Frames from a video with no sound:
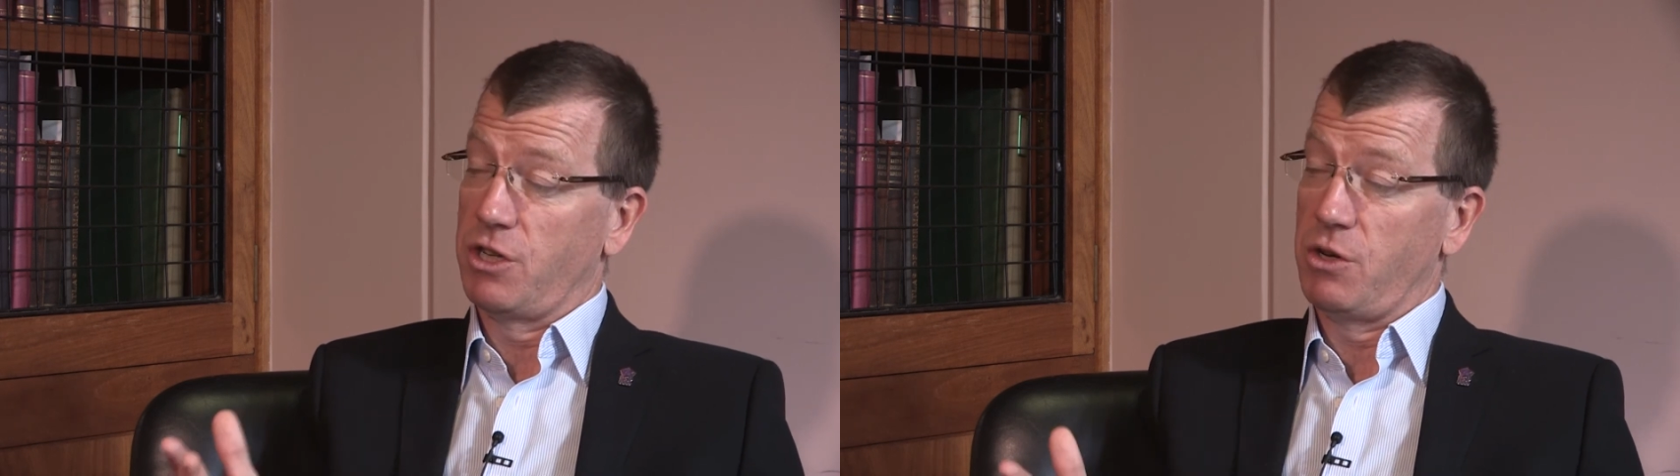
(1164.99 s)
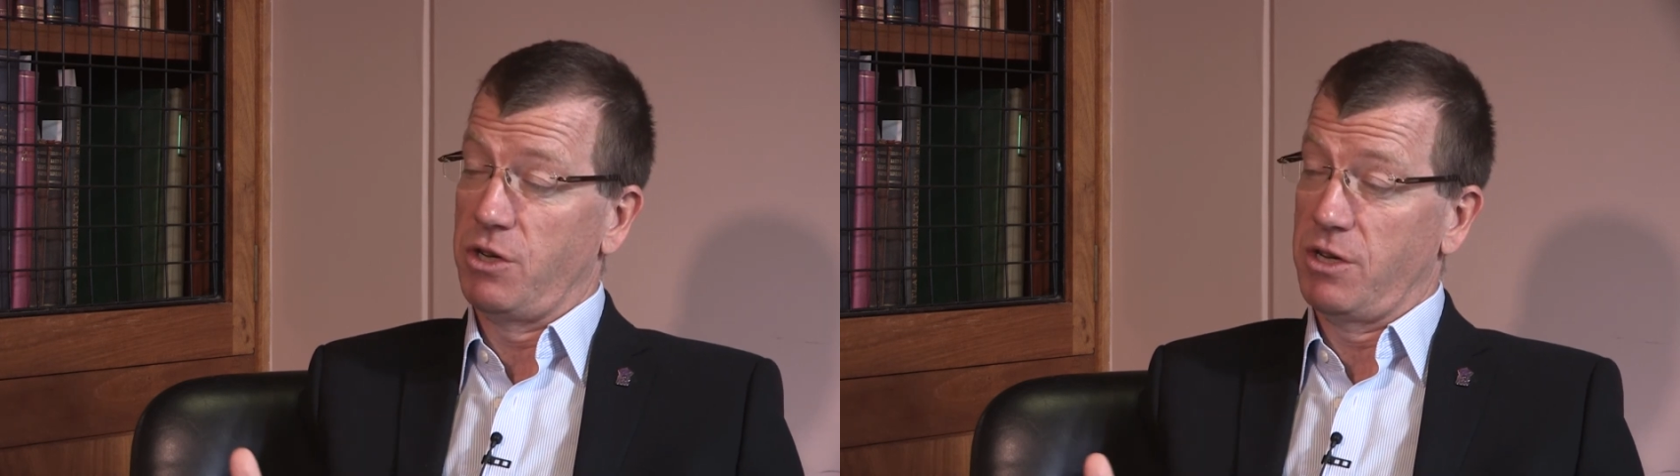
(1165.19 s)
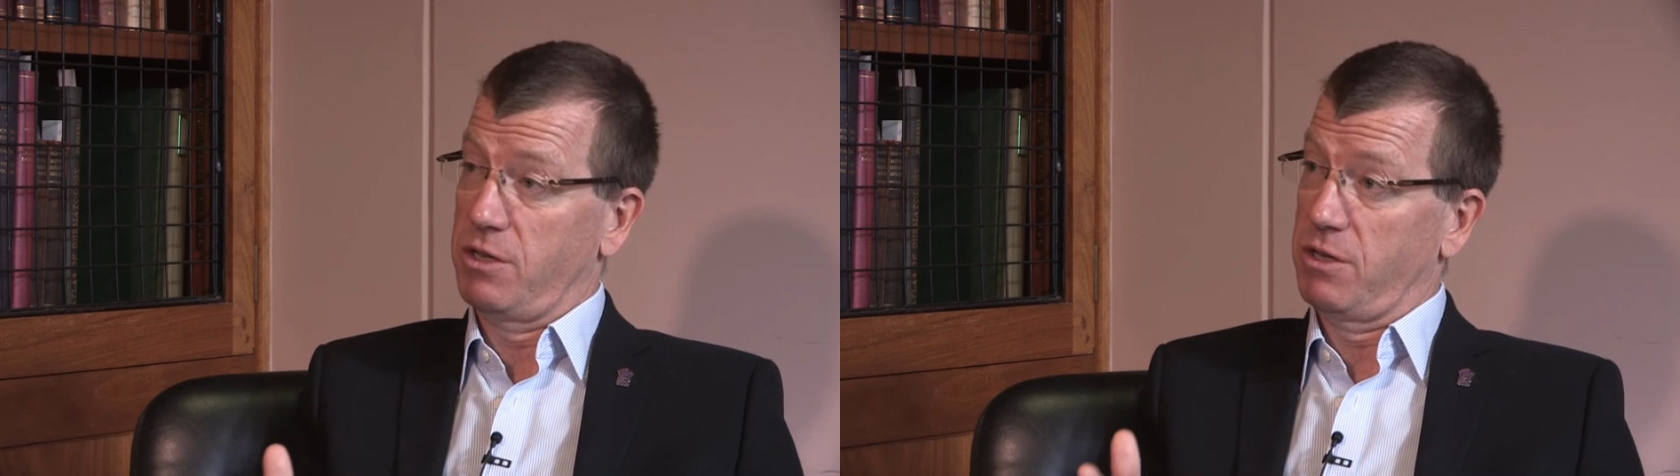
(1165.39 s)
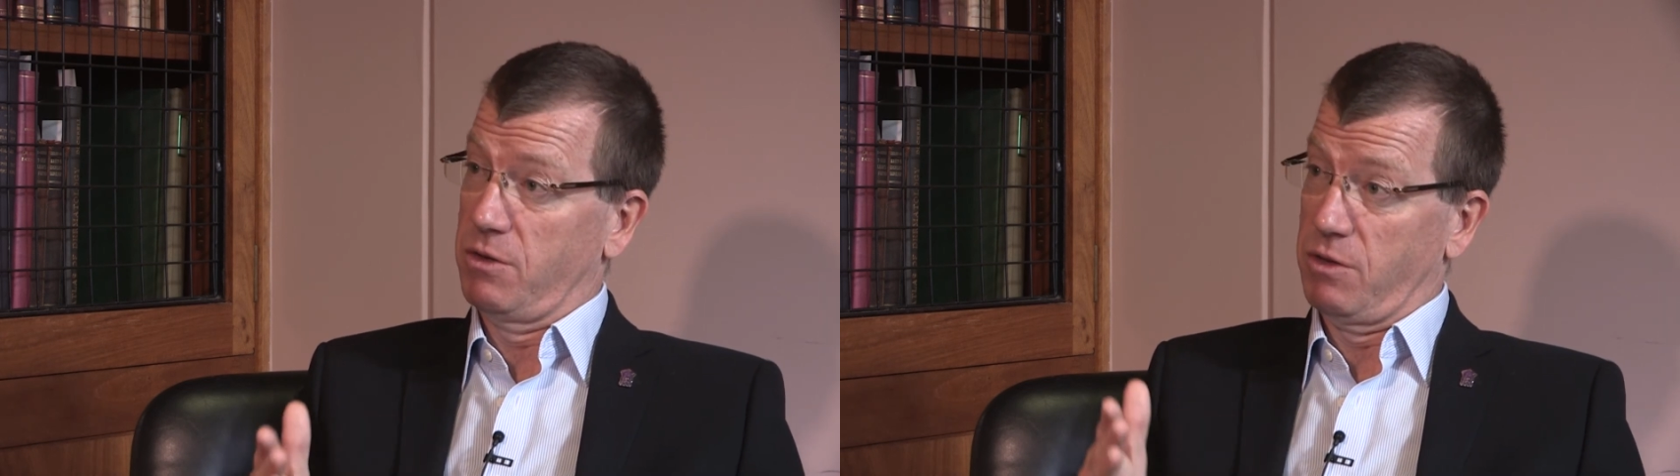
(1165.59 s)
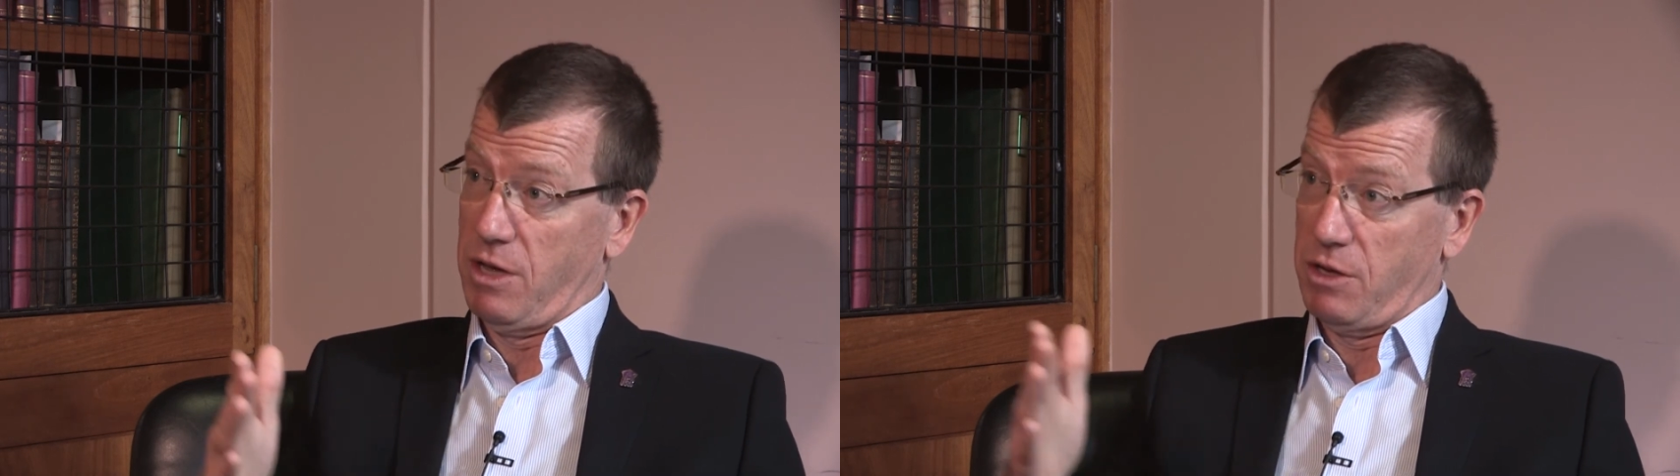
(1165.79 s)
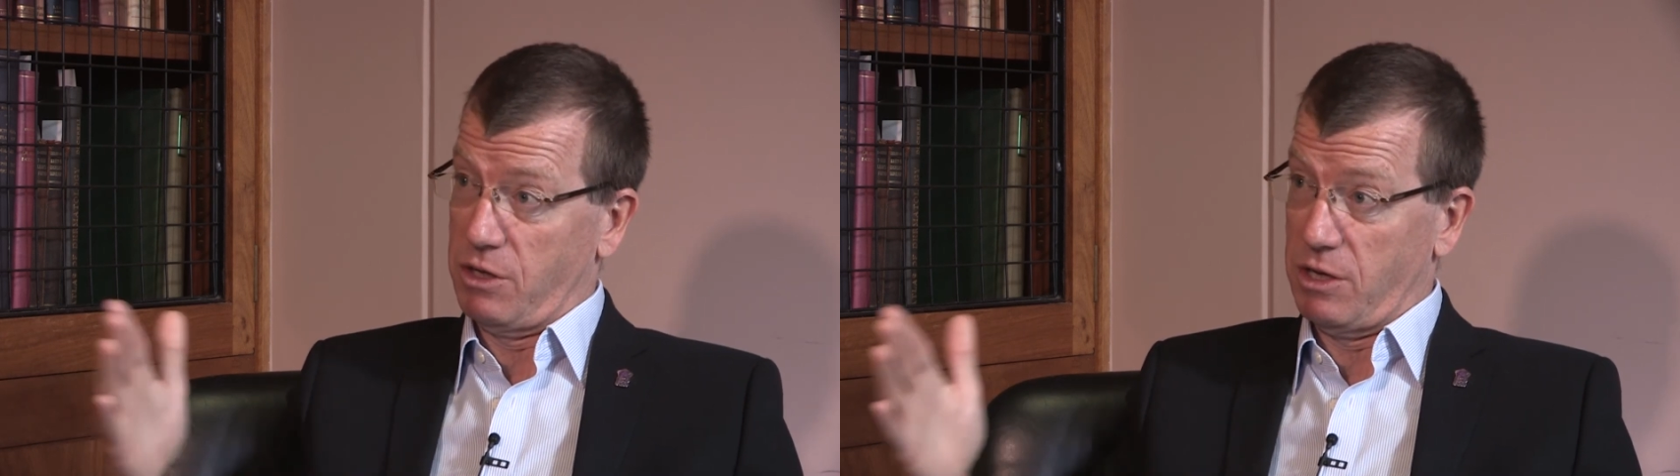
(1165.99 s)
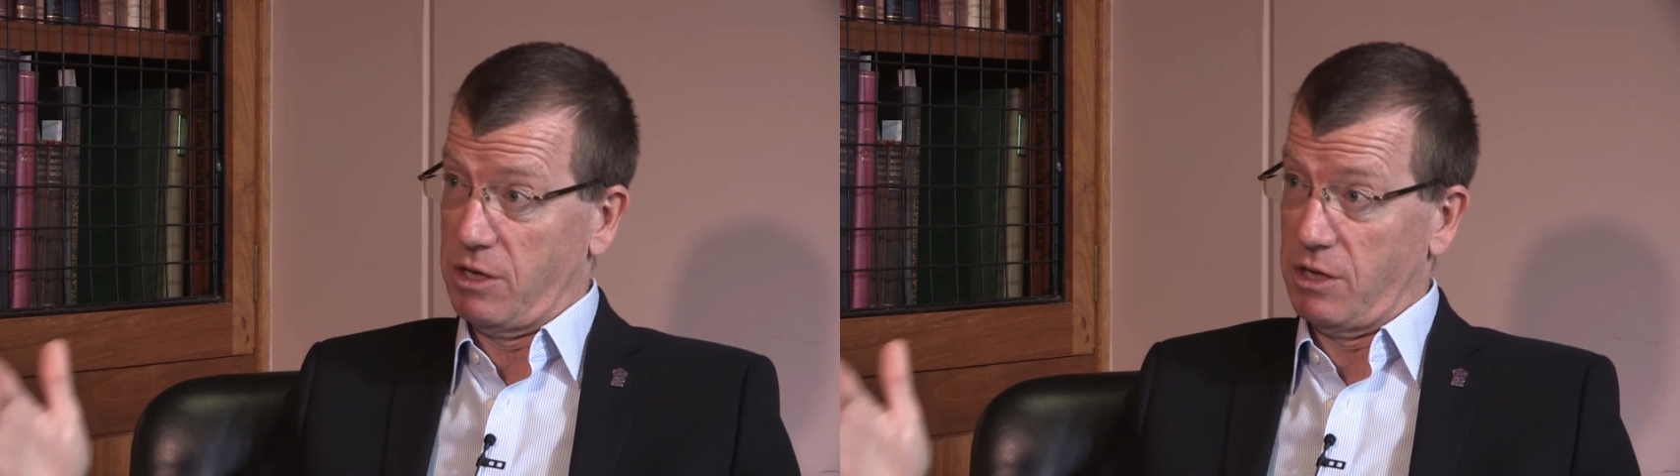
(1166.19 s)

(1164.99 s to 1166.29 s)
associates, that's,